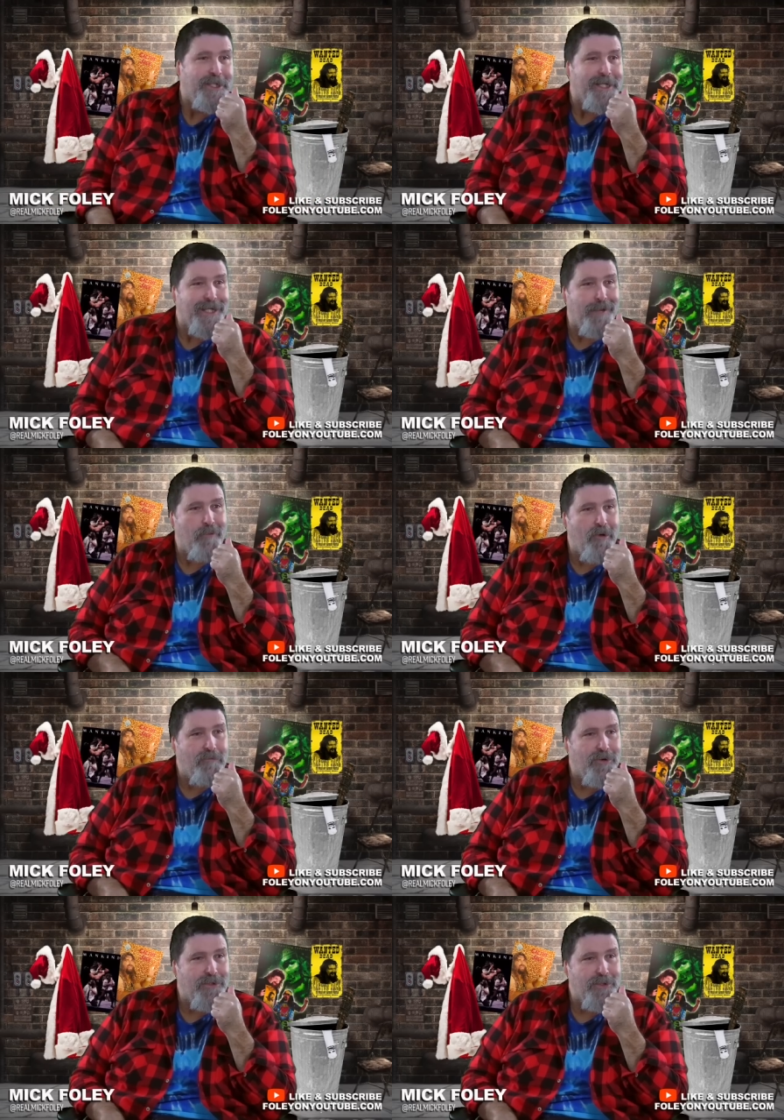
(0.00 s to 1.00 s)
came
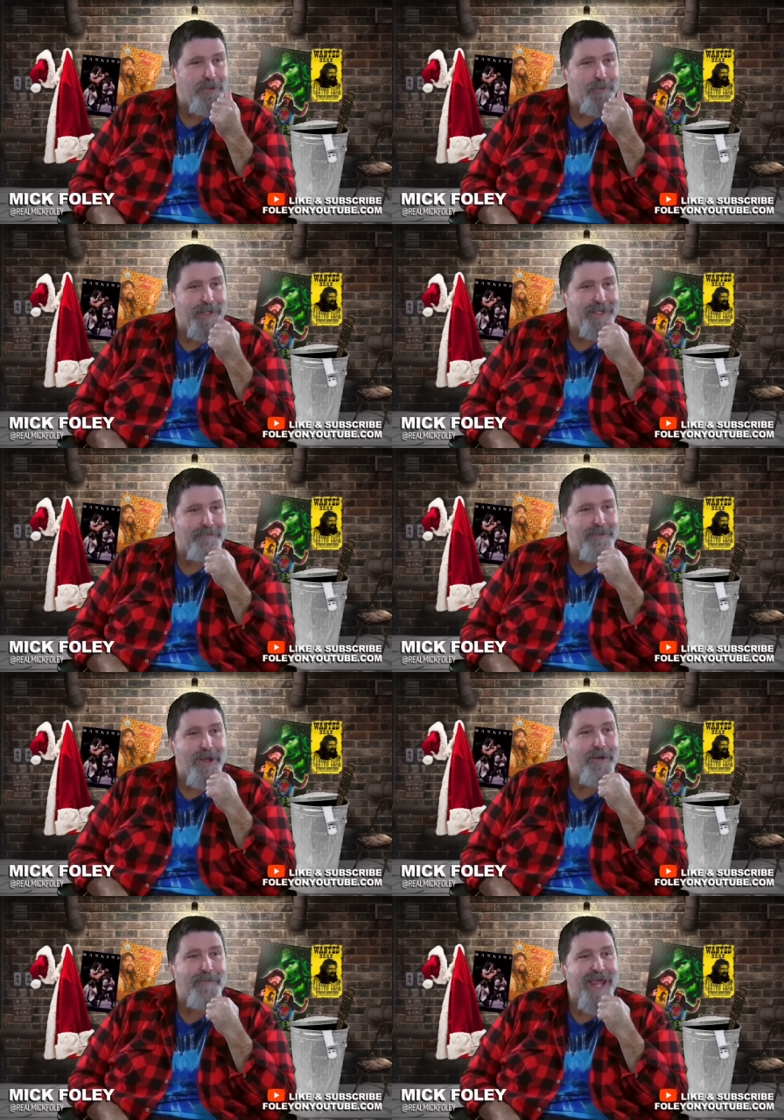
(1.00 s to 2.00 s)
over, and the three of them
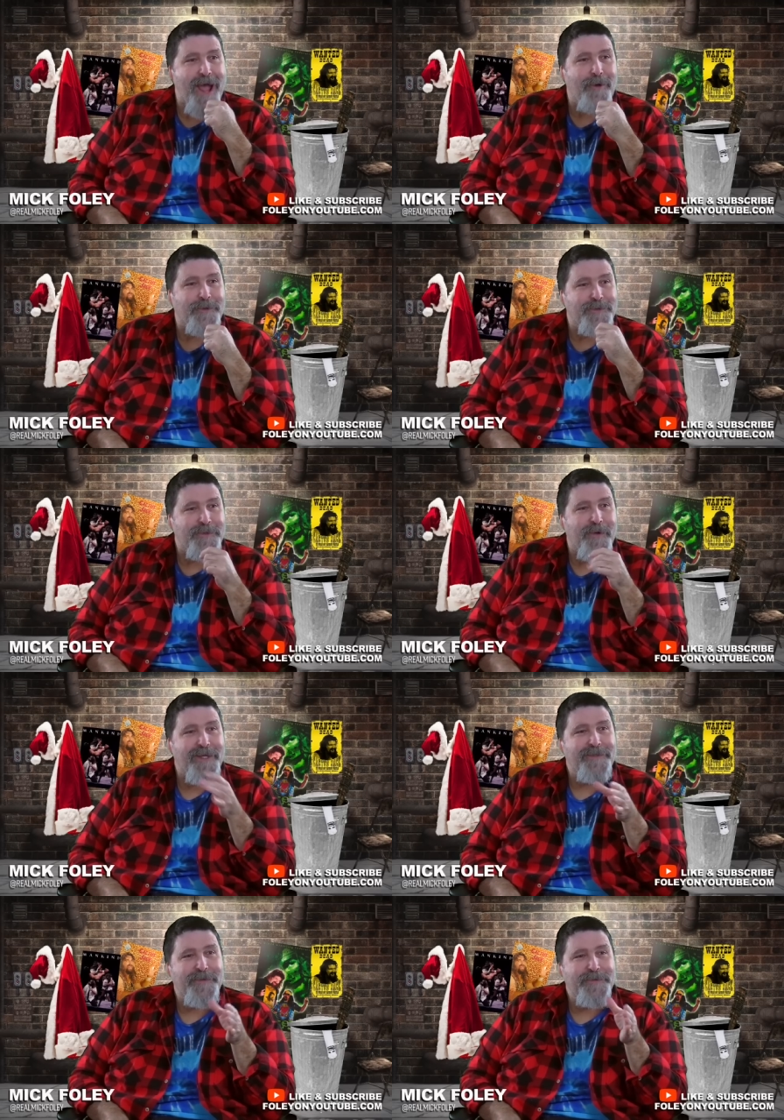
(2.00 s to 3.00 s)
dug me out. So I
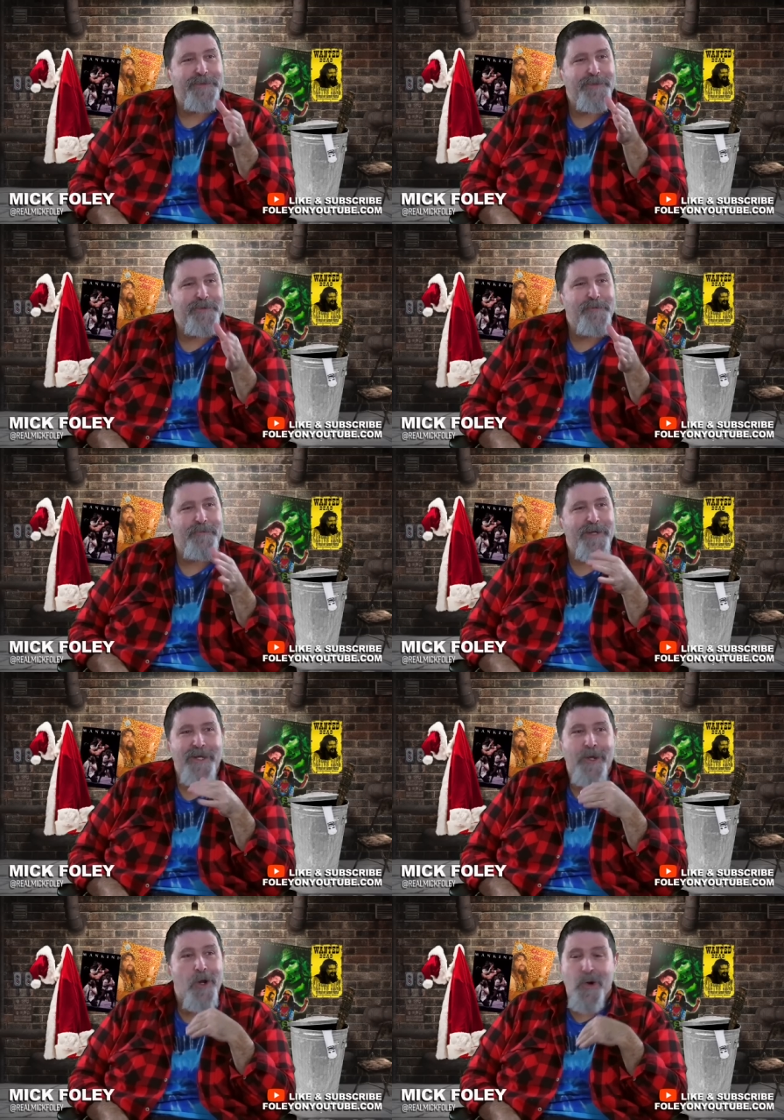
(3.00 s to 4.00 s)
told the, the woman,
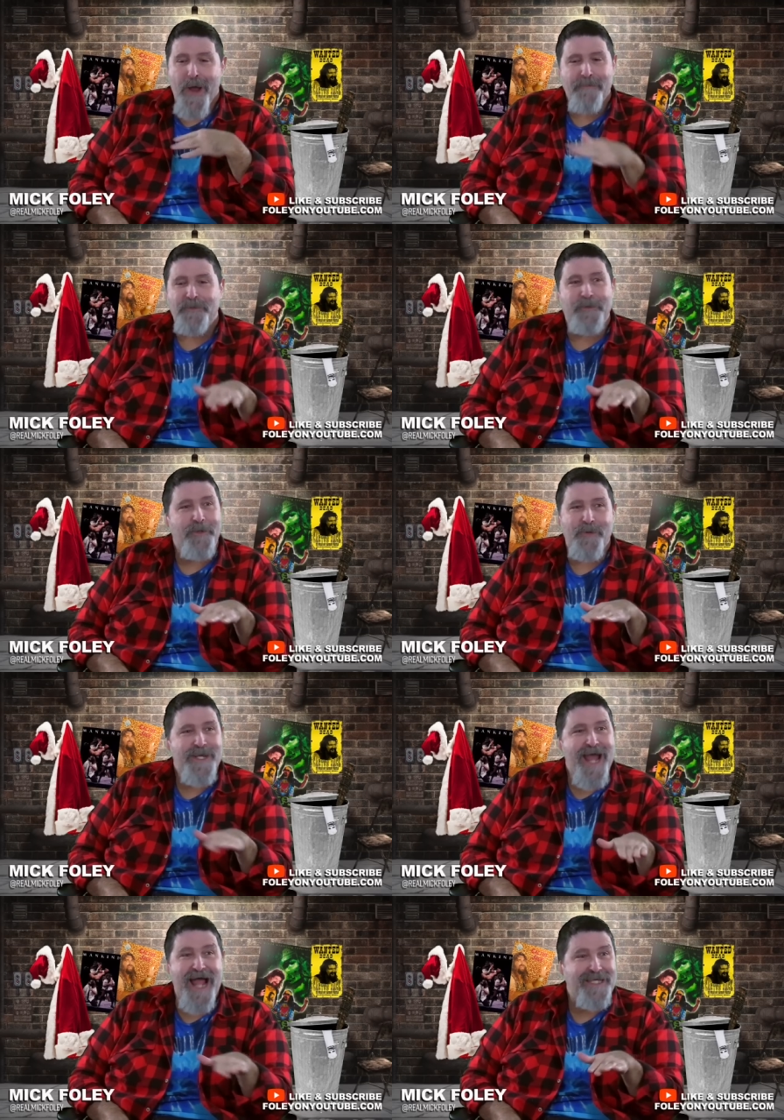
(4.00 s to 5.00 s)
who absolutely would
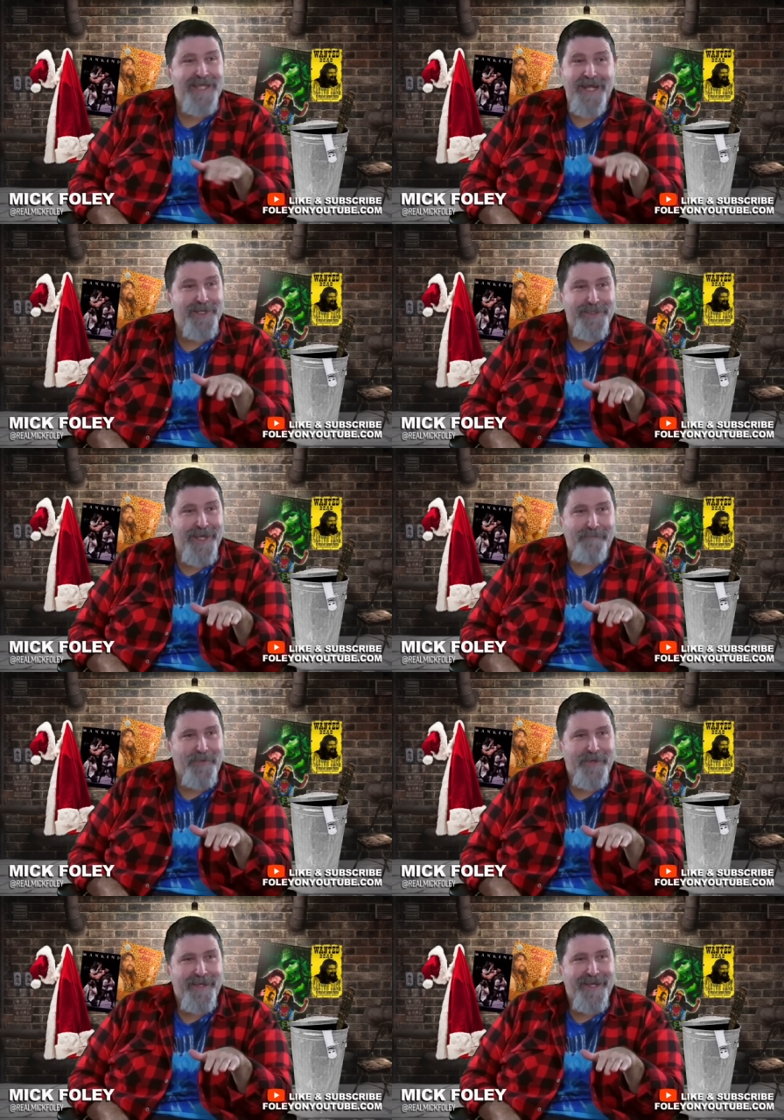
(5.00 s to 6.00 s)
not take a tip.
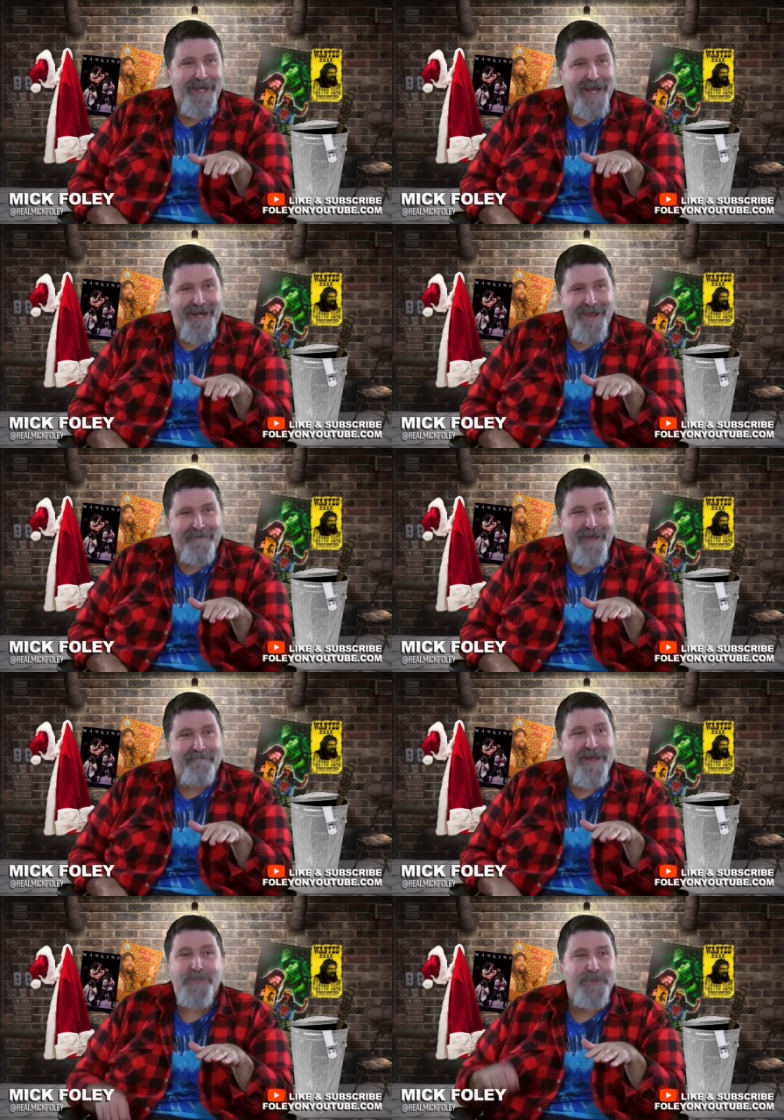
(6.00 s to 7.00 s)
And I
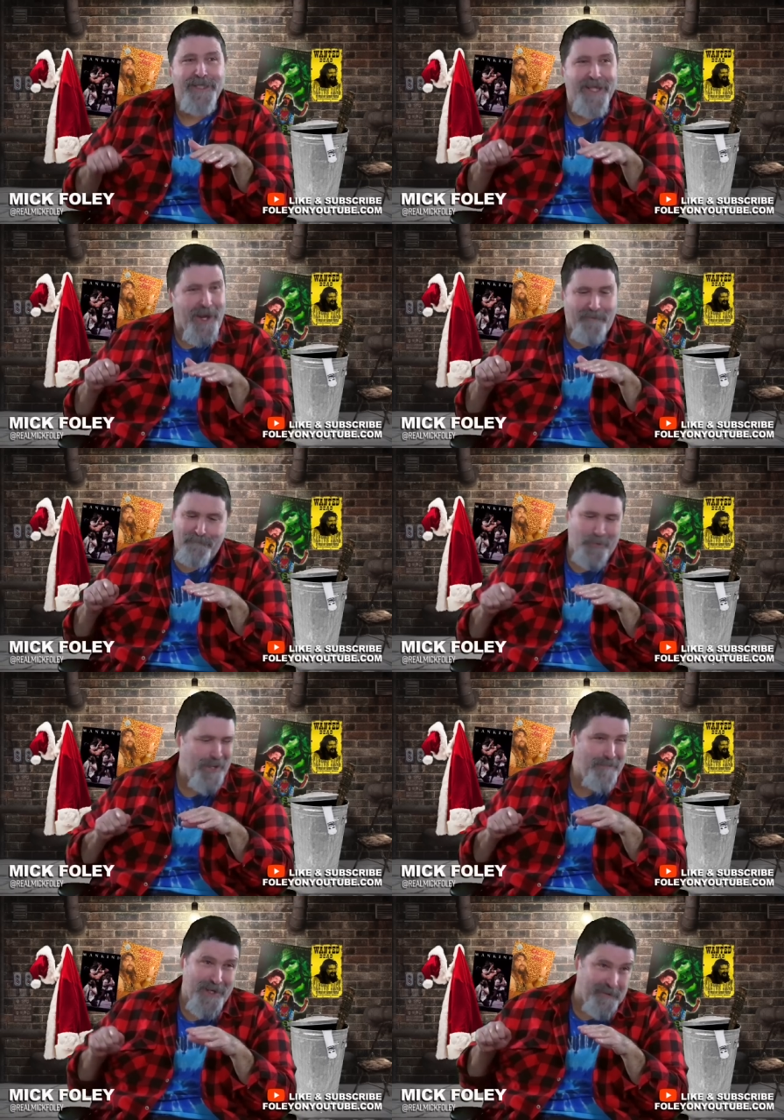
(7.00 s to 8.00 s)
eventually, like,
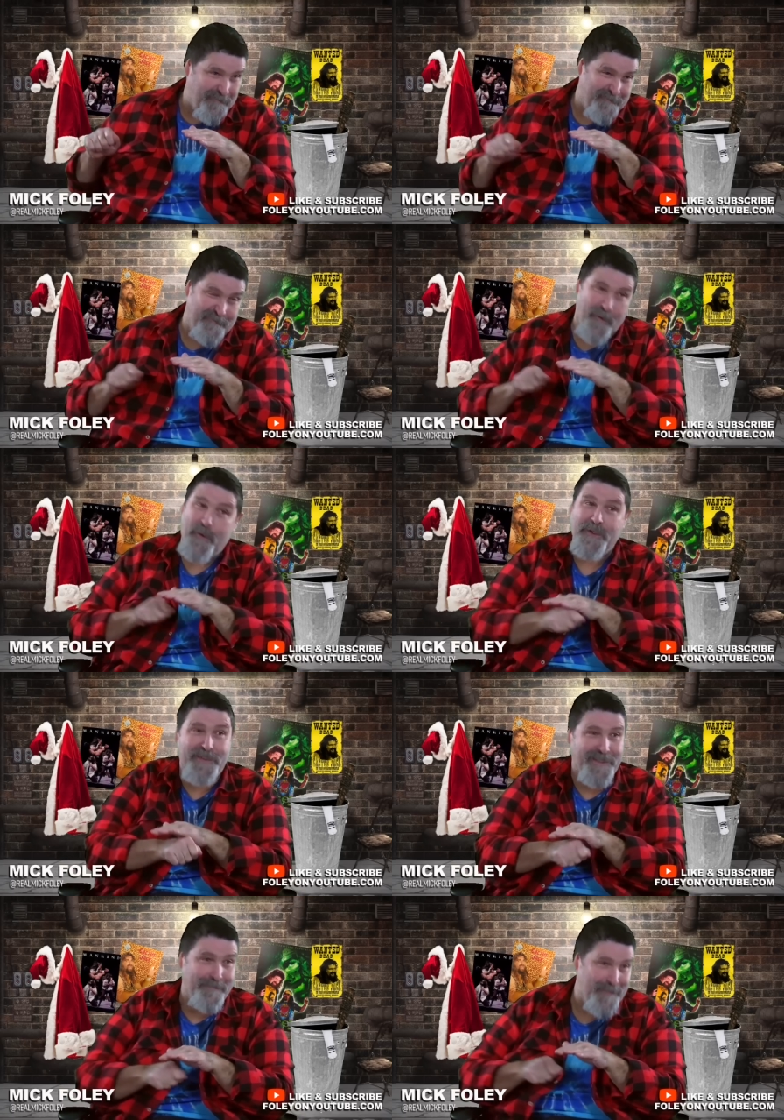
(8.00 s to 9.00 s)
pretty much
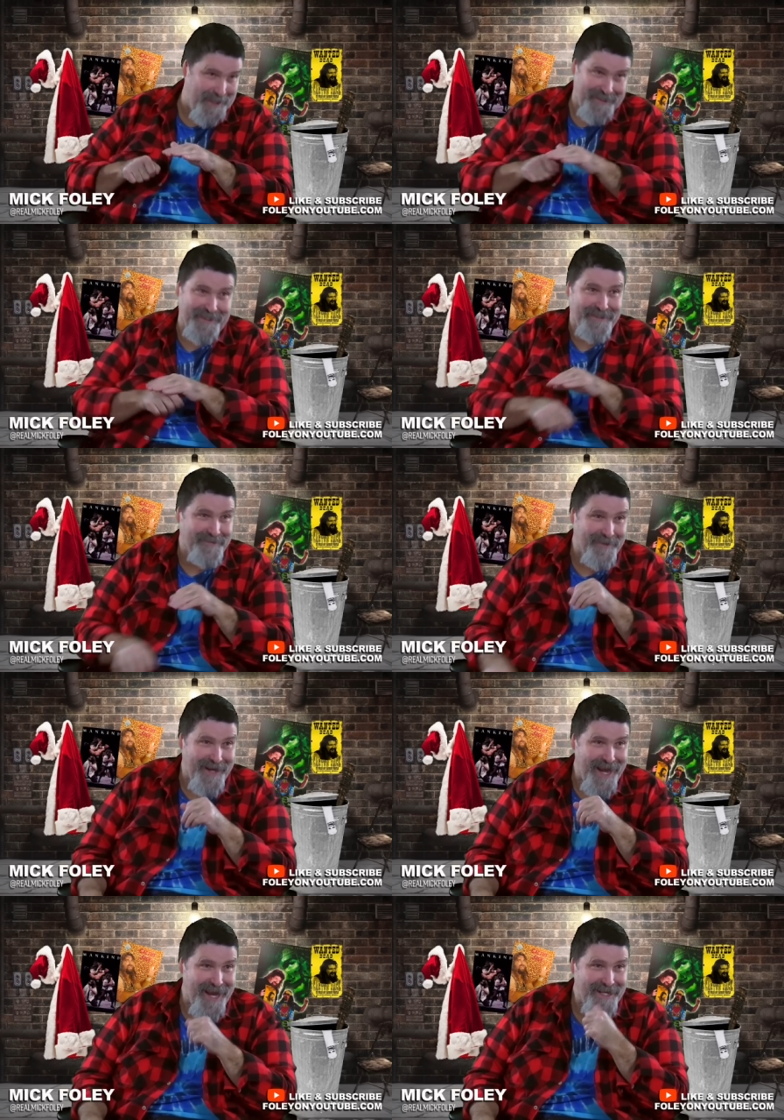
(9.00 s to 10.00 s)
forced a bill into her
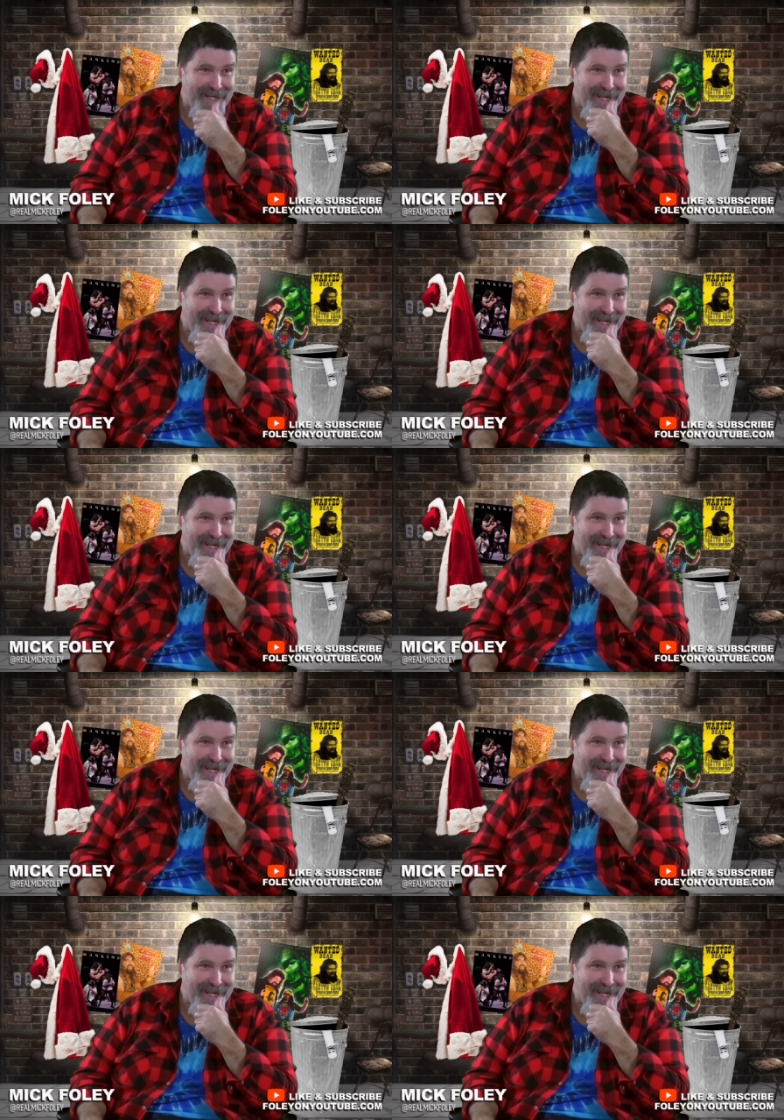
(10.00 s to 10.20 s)
hand